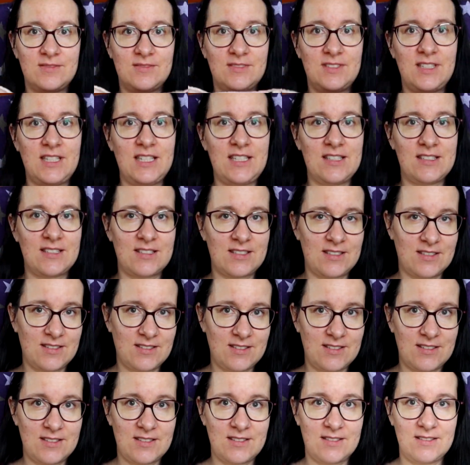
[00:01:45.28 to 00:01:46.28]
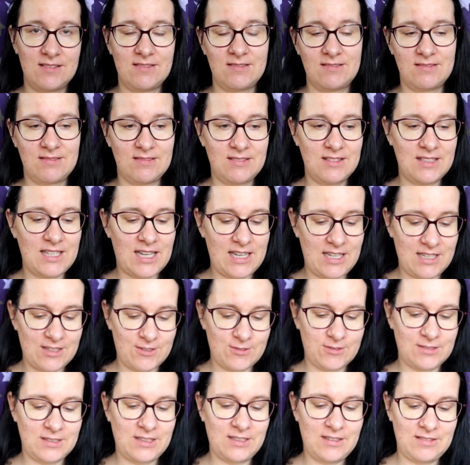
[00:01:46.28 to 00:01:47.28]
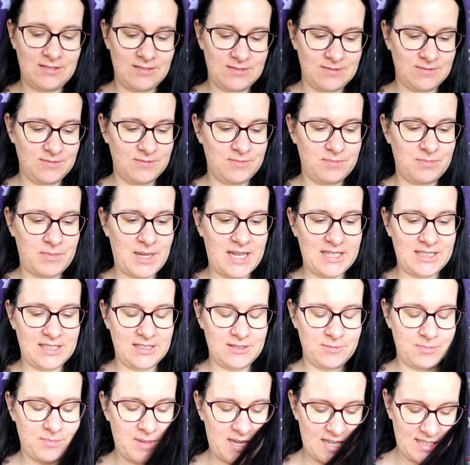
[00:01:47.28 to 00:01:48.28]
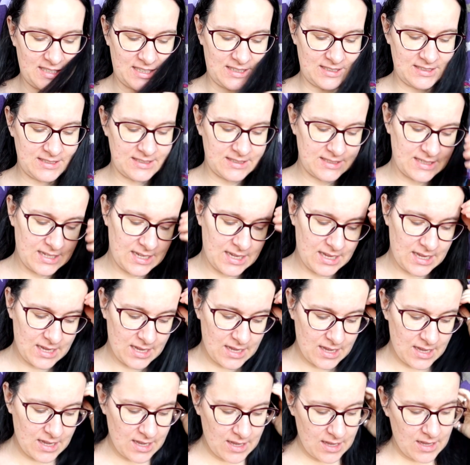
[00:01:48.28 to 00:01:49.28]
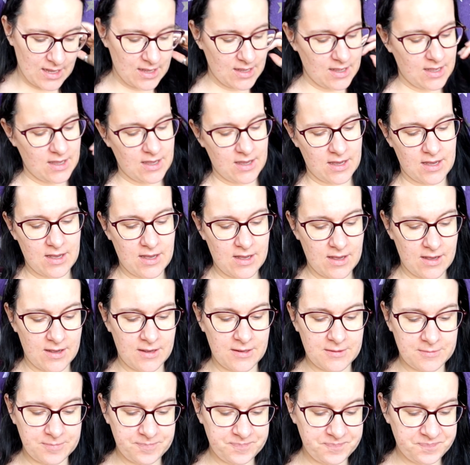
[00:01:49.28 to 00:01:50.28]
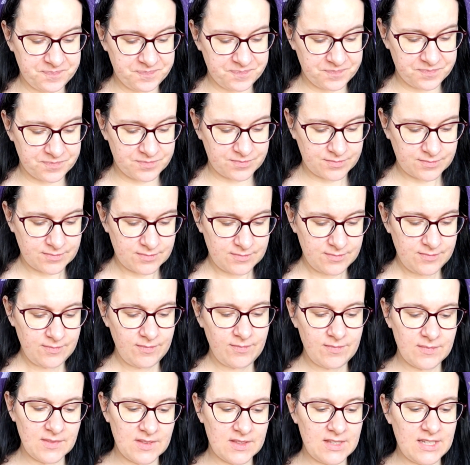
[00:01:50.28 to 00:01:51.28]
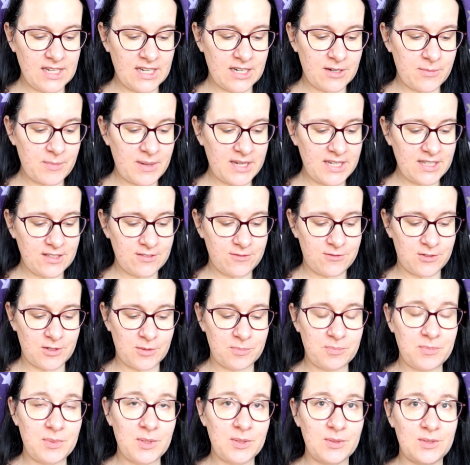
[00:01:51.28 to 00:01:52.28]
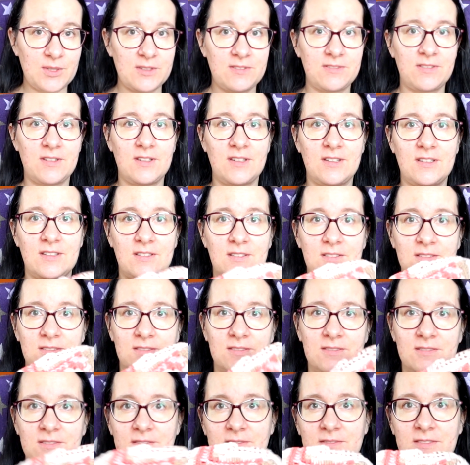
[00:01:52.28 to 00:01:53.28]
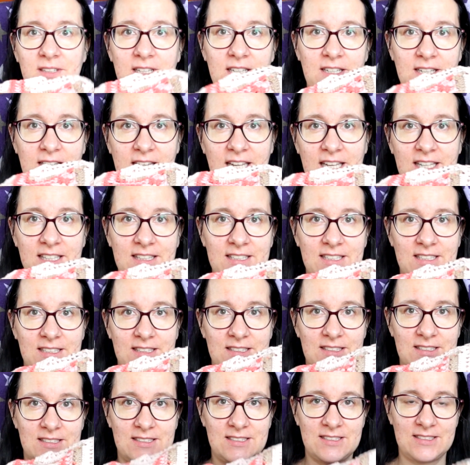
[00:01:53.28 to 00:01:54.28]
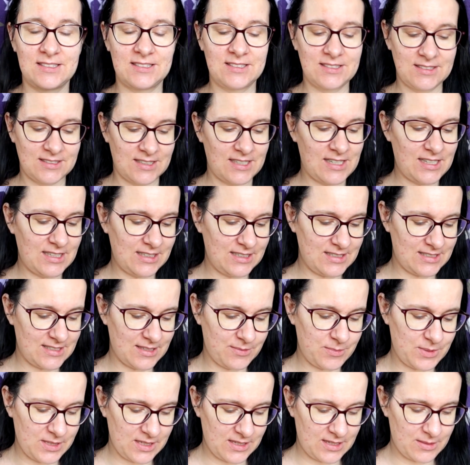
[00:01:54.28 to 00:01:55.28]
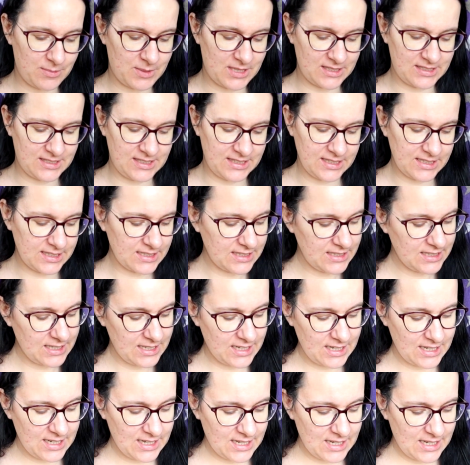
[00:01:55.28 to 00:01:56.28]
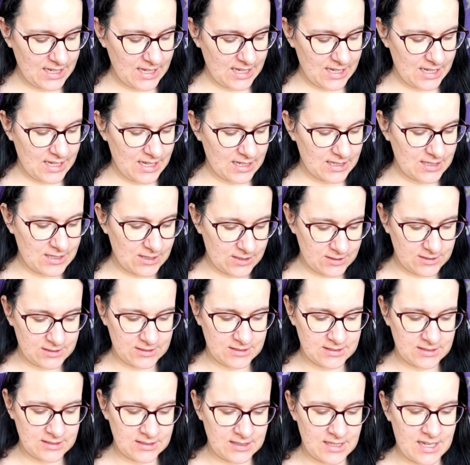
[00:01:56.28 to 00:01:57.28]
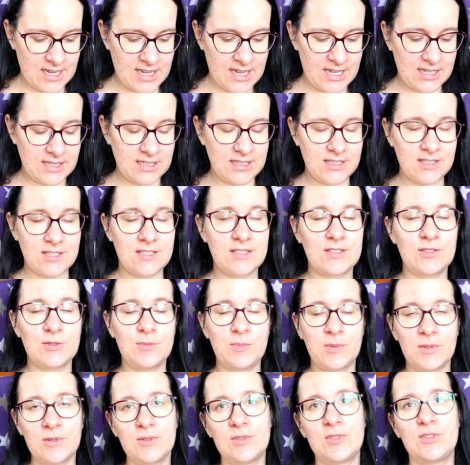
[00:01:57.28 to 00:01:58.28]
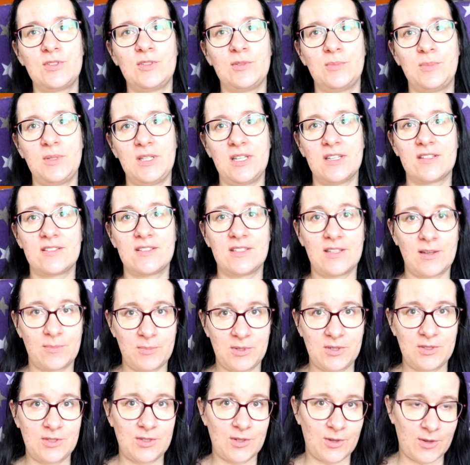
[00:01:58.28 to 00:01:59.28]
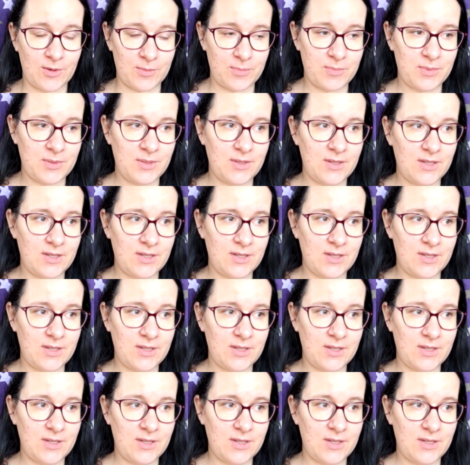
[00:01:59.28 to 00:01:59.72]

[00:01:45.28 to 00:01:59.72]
these diagonal pattern panels. They are made from beautiful variegated Alizabella batik cotton, and it's supposed to be a summer top.